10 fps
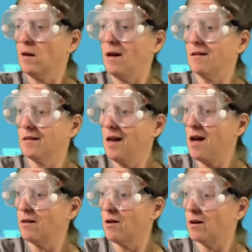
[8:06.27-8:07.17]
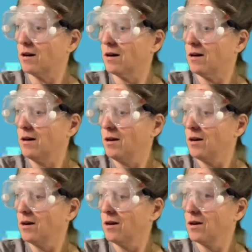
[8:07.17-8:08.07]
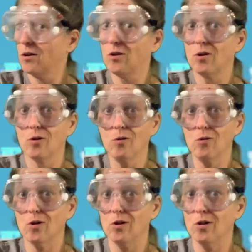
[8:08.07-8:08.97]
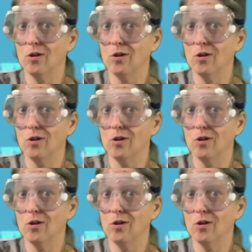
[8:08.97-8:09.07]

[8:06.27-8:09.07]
A lot longer. Cool.